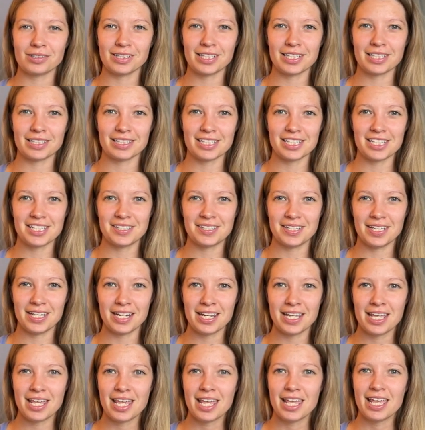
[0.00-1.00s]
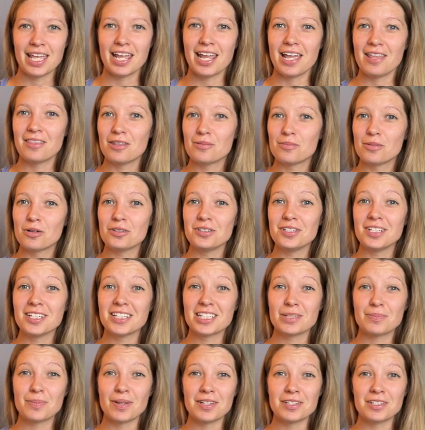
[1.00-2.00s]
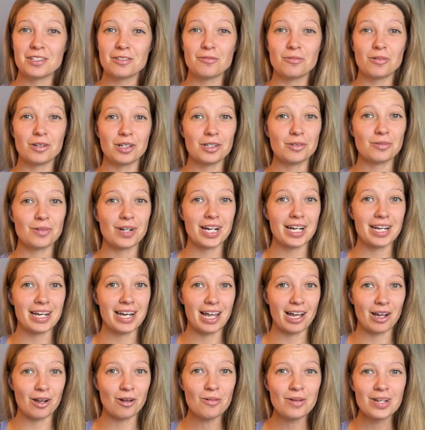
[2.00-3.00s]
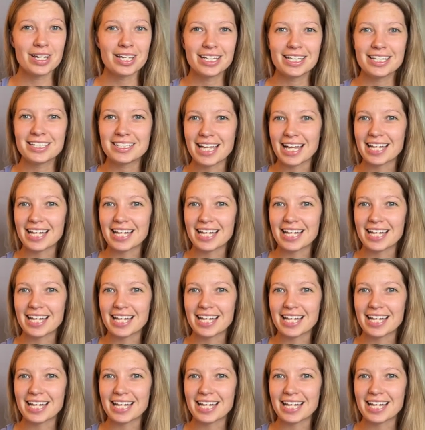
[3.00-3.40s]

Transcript: listed, and the most expensive one right now is at